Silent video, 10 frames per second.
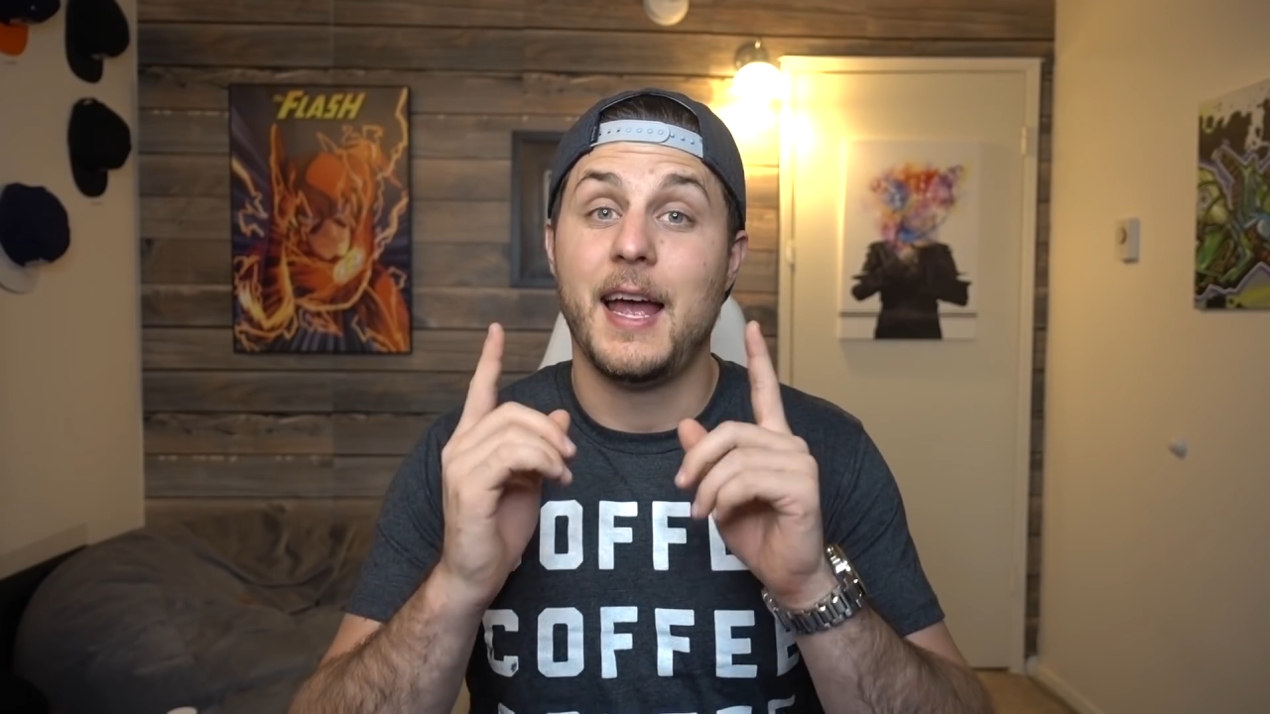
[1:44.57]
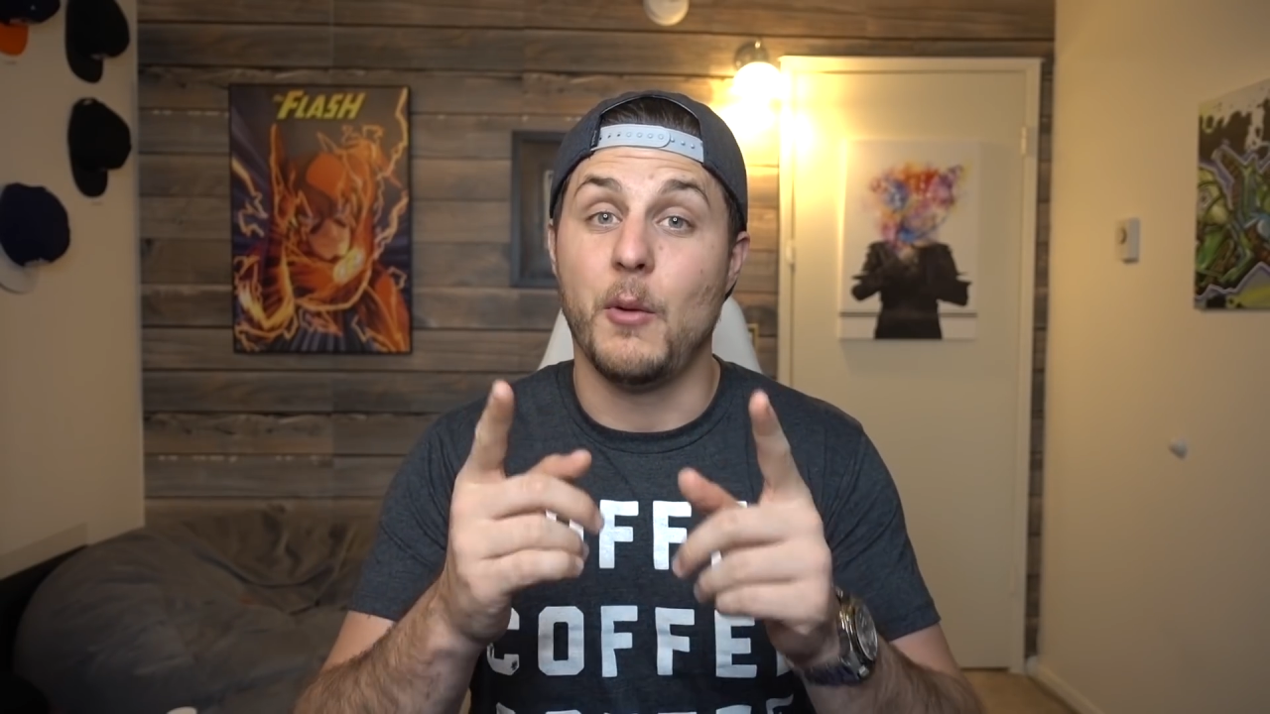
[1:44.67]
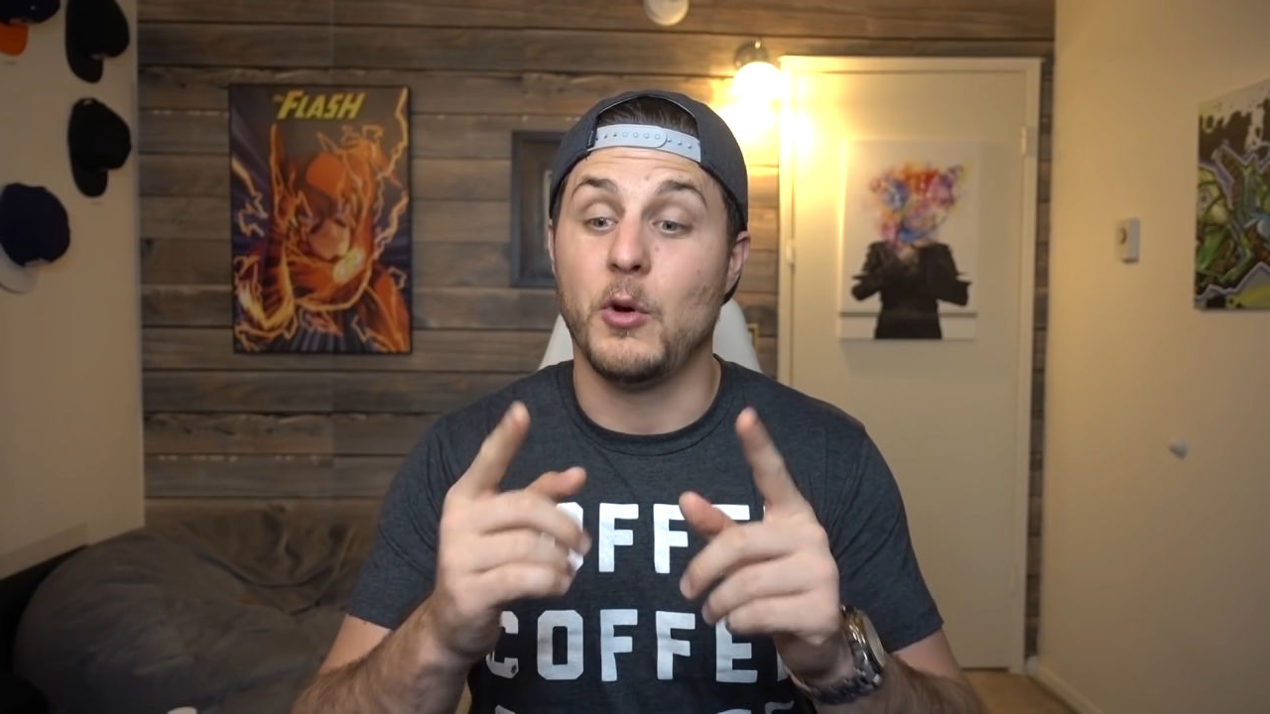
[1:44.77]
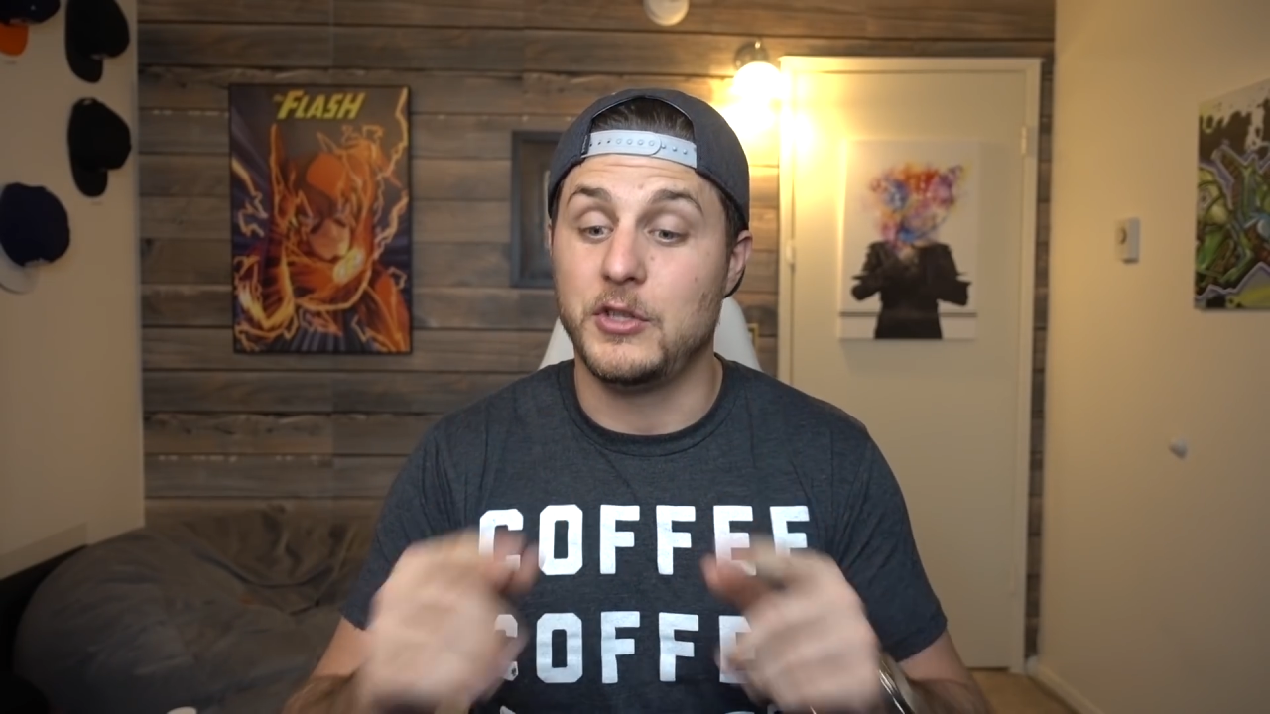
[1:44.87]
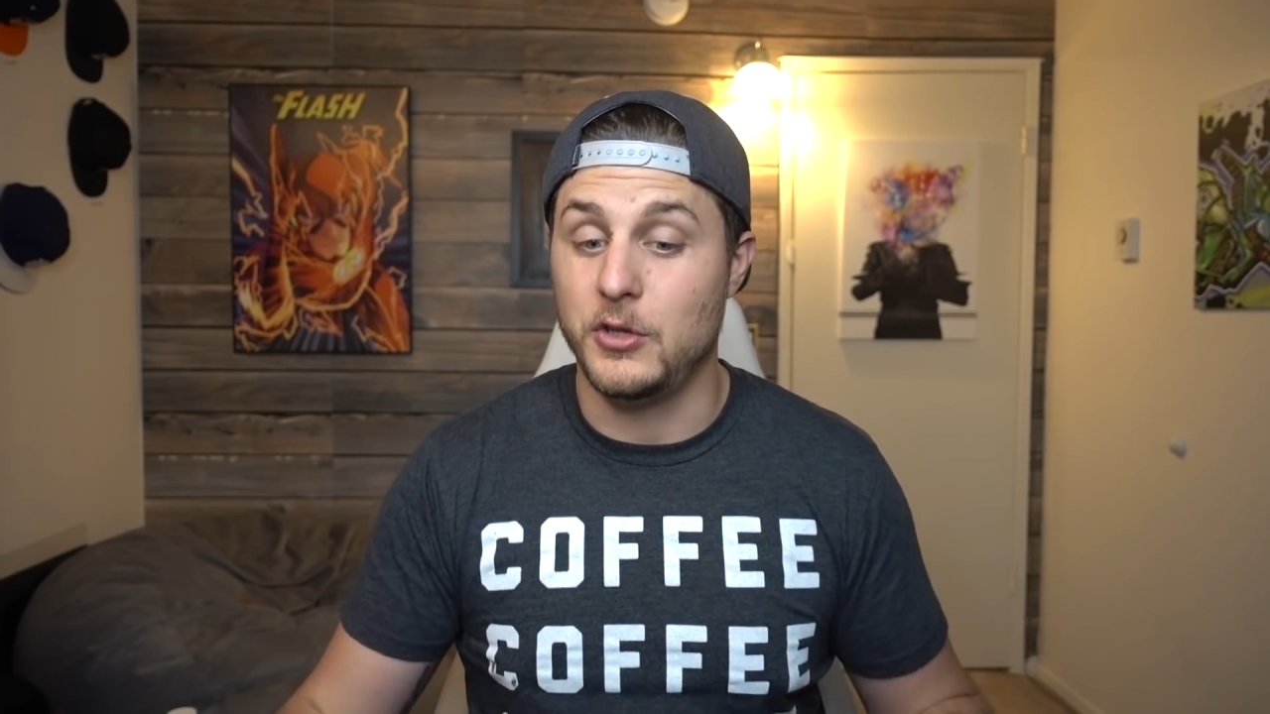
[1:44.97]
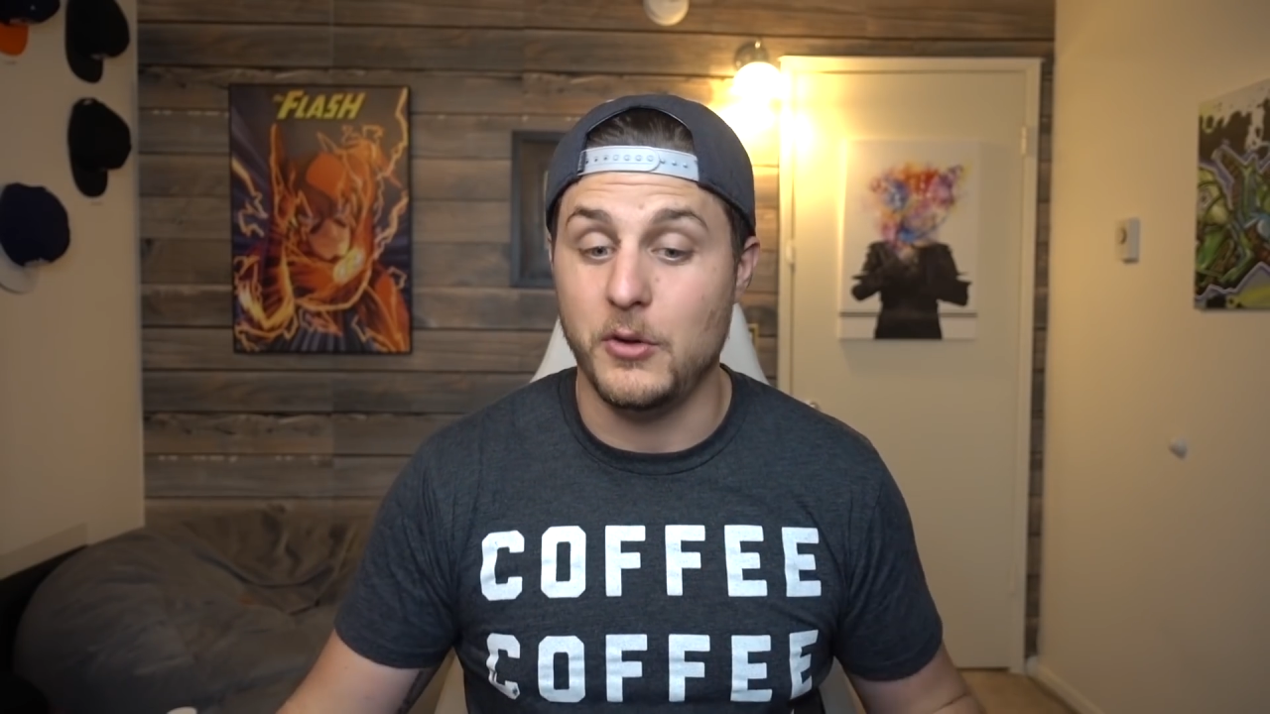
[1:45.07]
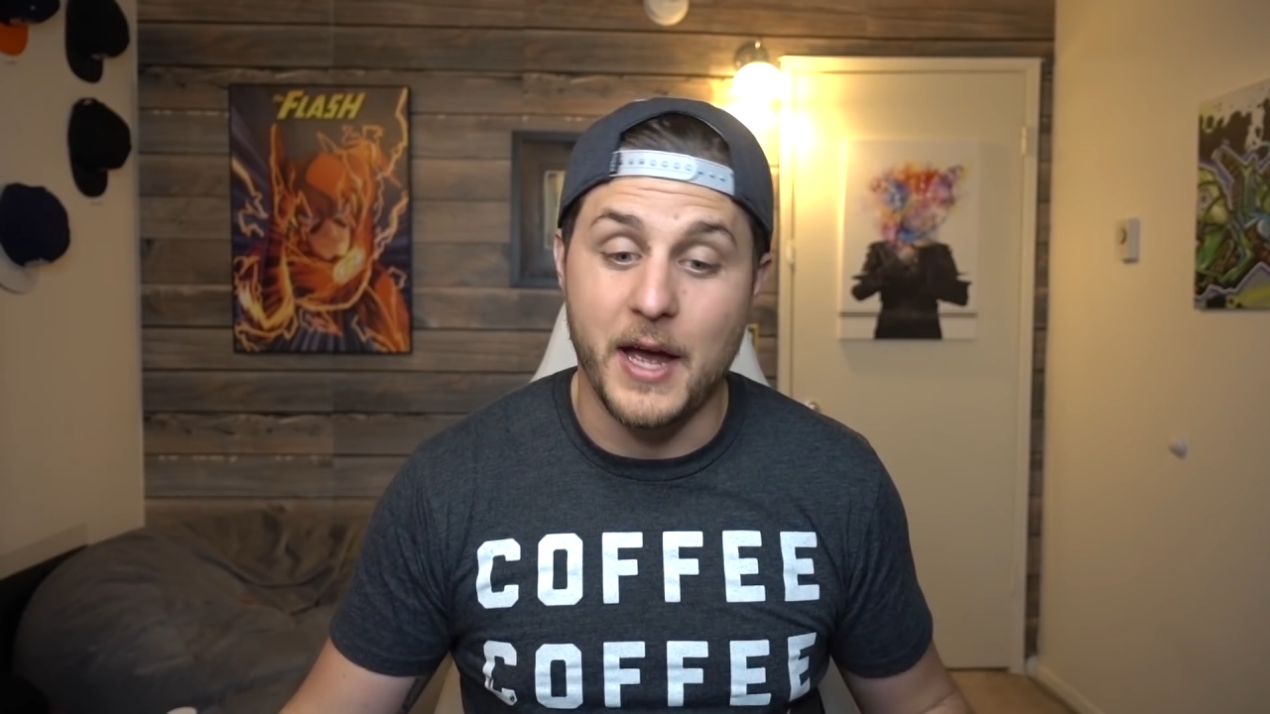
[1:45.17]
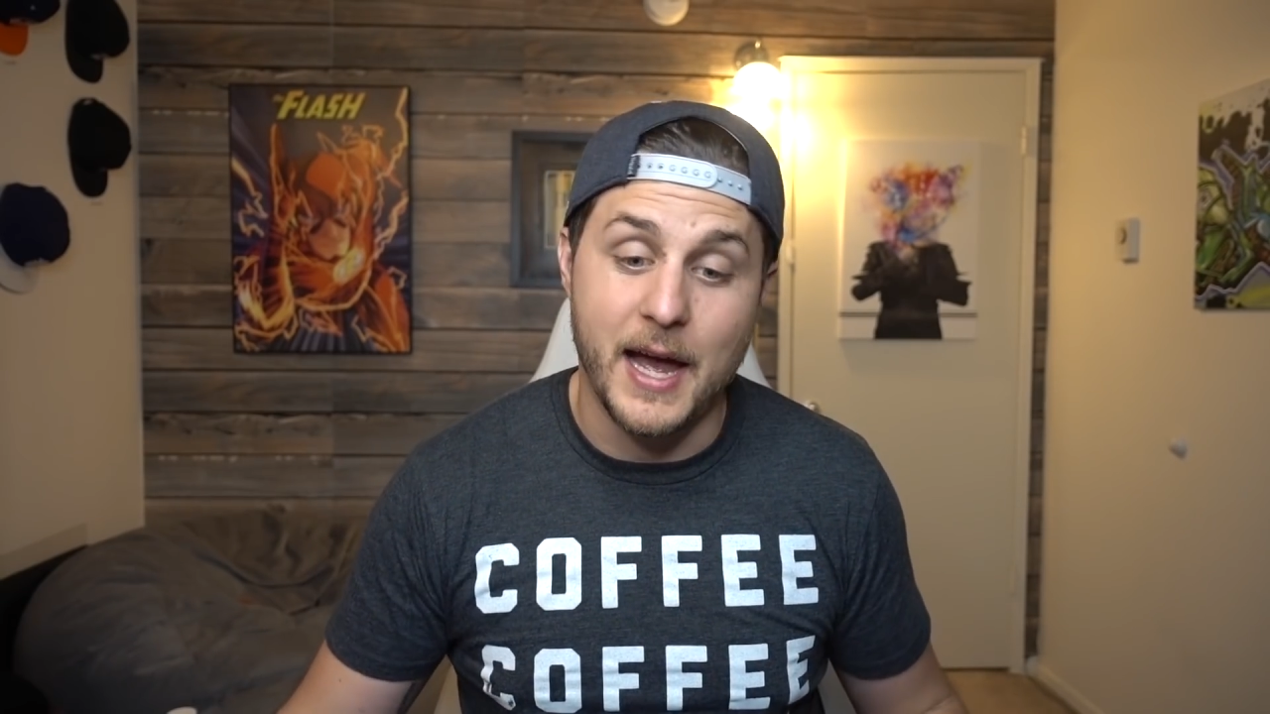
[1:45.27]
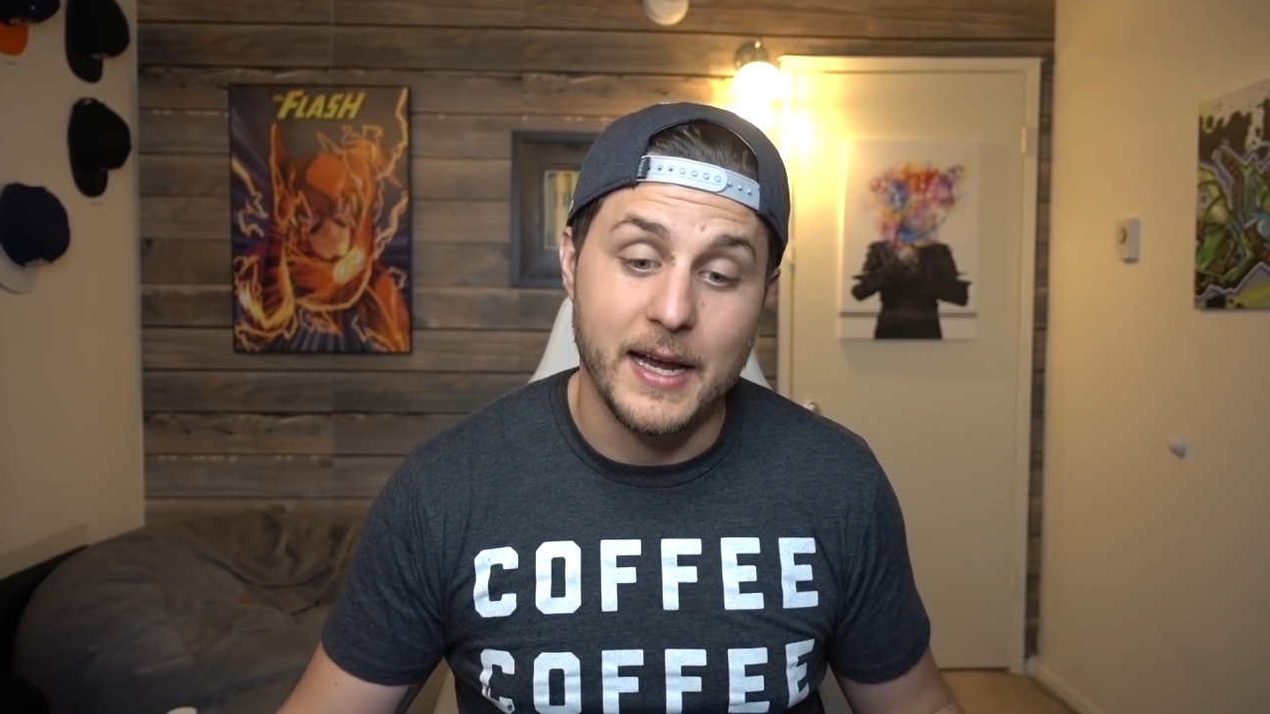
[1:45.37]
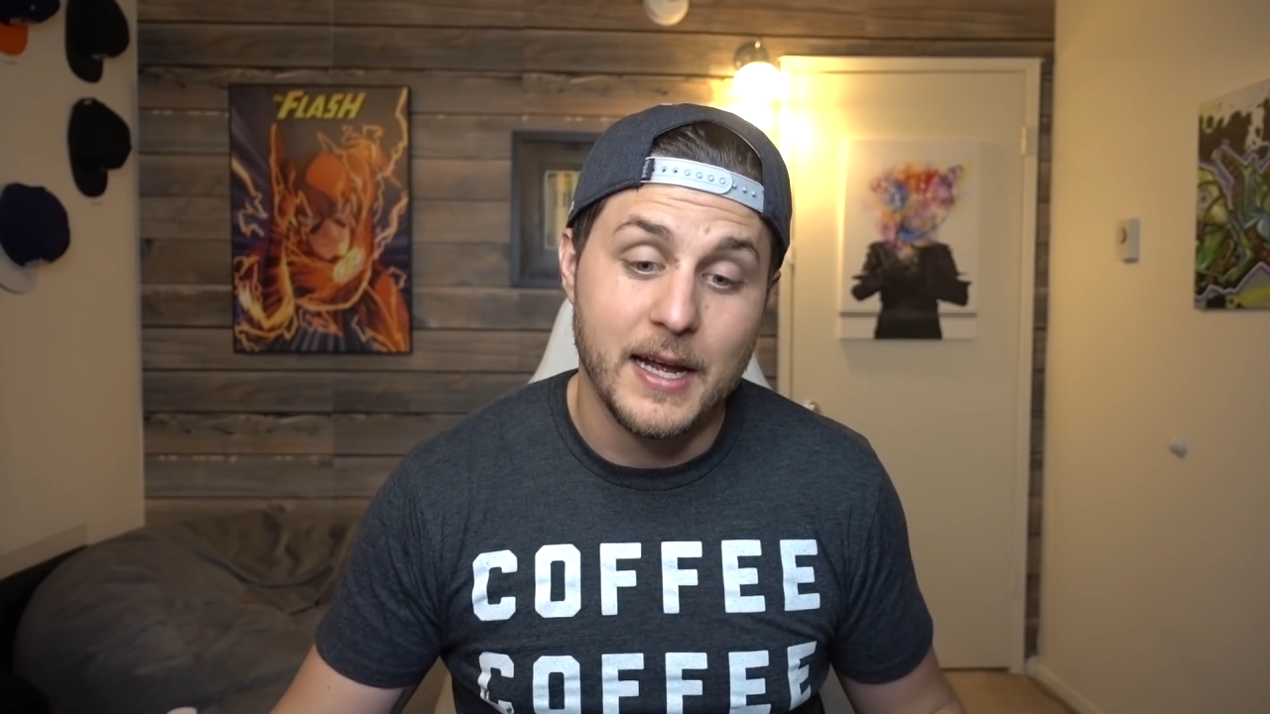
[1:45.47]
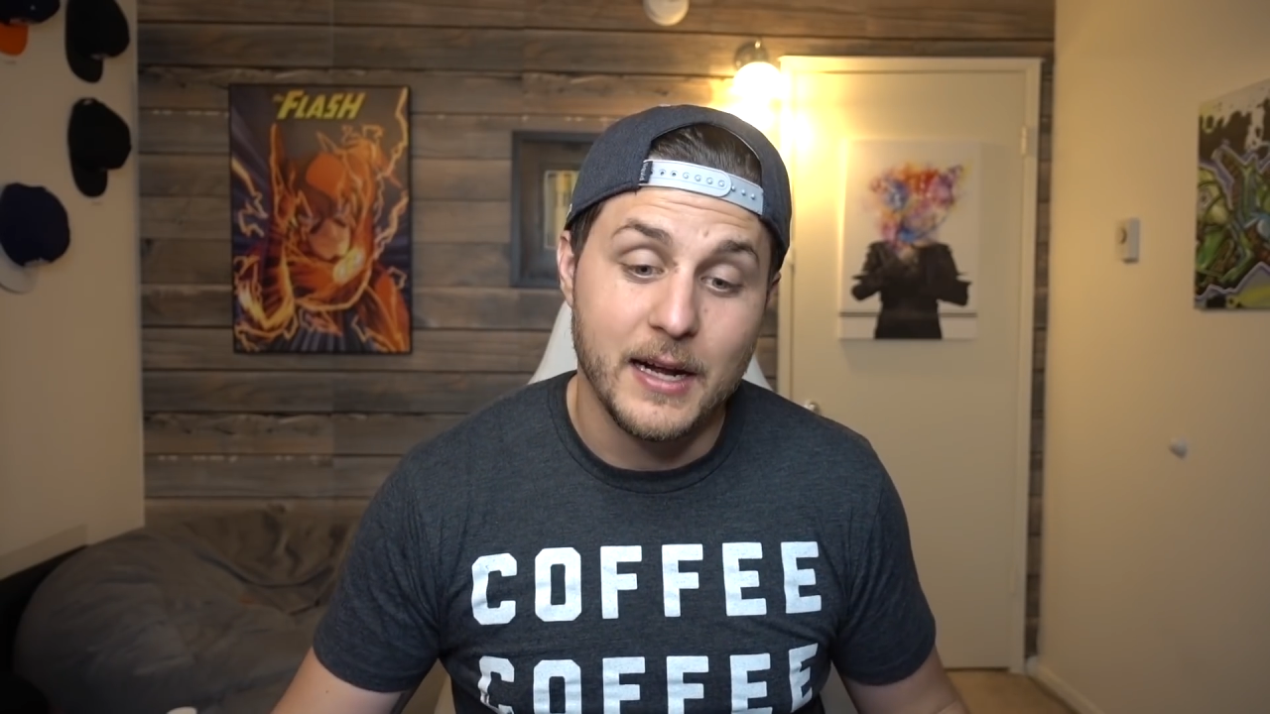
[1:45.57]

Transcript: And once you do that,